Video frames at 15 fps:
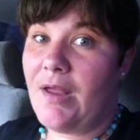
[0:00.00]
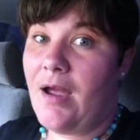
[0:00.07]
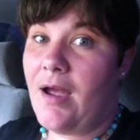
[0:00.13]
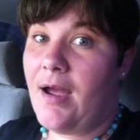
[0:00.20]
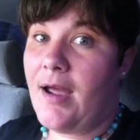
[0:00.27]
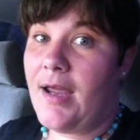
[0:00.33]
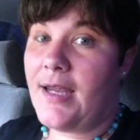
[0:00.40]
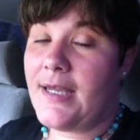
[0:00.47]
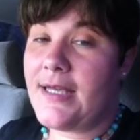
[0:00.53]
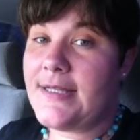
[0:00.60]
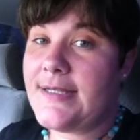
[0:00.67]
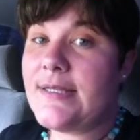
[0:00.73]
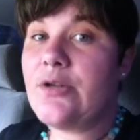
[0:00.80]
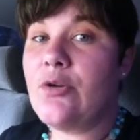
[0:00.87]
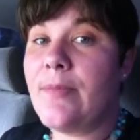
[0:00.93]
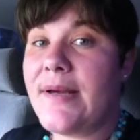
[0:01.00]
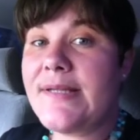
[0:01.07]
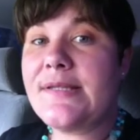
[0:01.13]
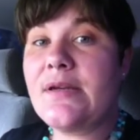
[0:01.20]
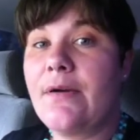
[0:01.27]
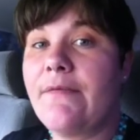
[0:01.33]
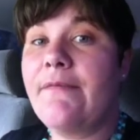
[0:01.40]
I consider myself